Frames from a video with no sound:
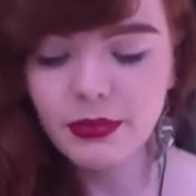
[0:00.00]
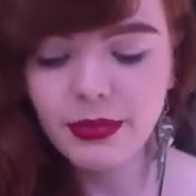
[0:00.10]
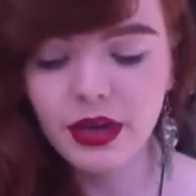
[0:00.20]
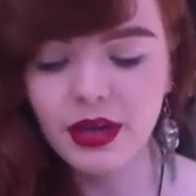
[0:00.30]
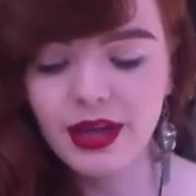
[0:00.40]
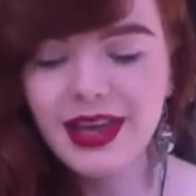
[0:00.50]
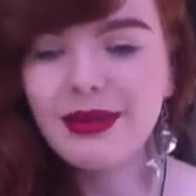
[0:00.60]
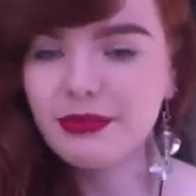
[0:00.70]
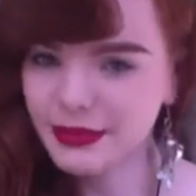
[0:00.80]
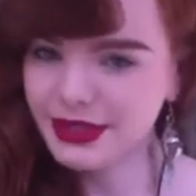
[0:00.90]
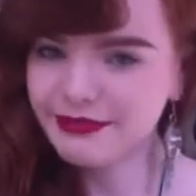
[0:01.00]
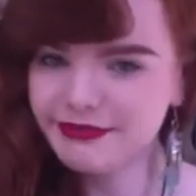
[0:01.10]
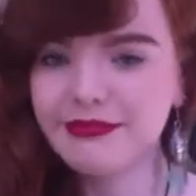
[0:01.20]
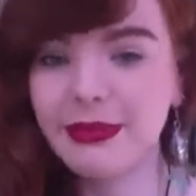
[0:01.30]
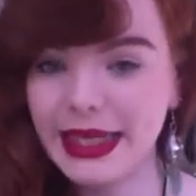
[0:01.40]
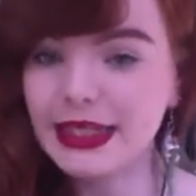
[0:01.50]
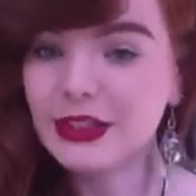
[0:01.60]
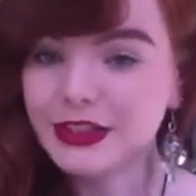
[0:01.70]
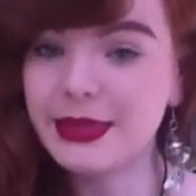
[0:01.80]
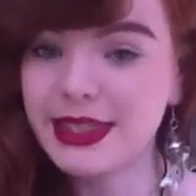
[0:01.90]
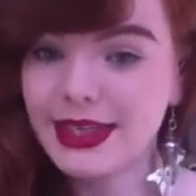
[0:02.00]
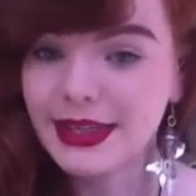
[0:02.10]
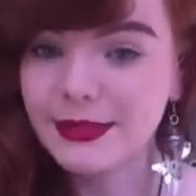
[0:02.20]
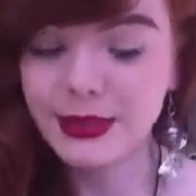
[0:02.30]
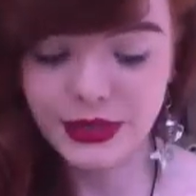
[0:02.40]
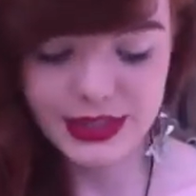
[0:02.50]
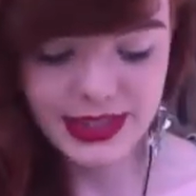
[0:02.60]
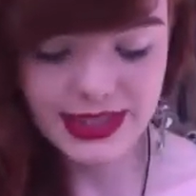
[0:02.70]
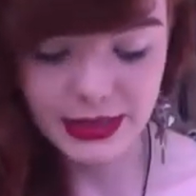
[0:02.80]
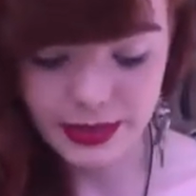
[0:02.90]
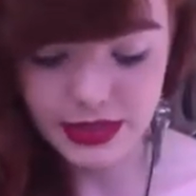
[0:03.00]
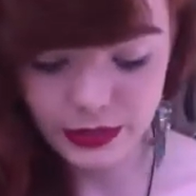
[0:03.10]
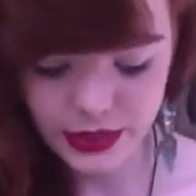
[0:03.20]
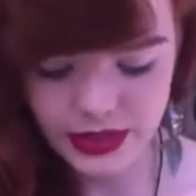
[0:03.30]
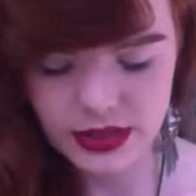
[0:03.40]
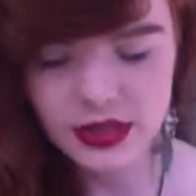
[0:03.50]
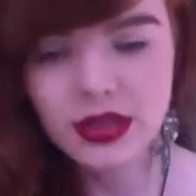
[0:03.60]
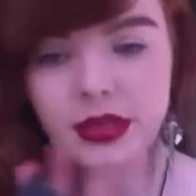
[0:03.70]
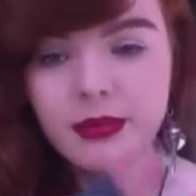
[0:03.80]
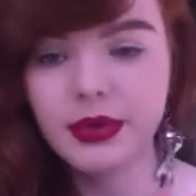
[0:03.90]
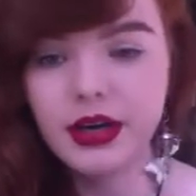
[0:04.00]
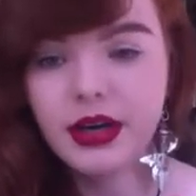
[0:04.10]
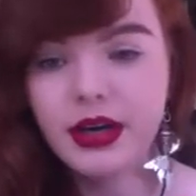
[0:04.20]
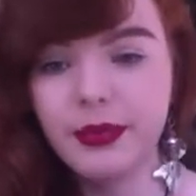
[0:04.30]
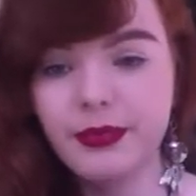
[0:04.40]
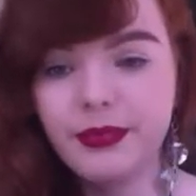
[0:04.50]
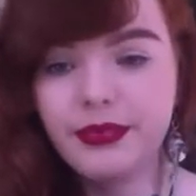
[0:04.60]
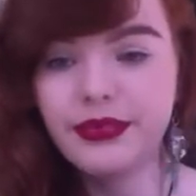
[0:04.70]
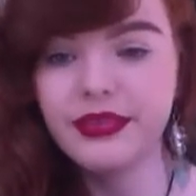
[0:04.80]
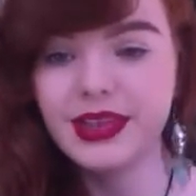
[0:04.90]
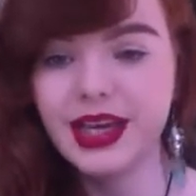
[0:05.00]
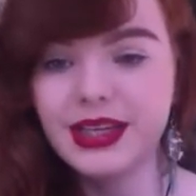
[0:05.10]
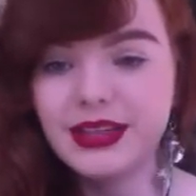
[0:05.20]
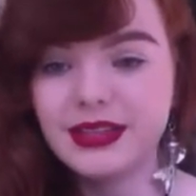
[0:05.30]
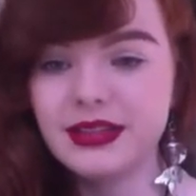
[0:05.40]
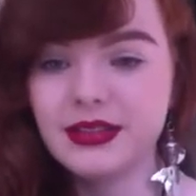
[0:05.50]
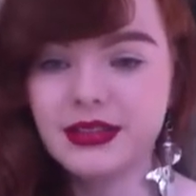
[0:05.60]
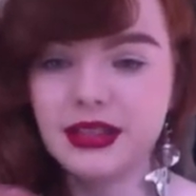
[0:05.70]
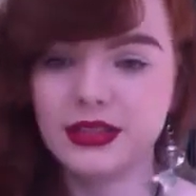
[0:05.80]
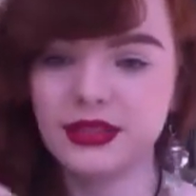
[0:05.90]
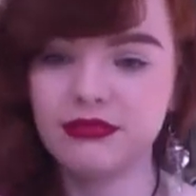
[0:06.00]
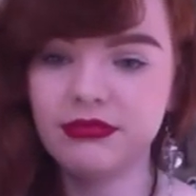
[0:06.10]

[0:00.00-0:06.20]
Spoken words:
But my palette looks a bit sad because it is a bit dog-eared. But that is this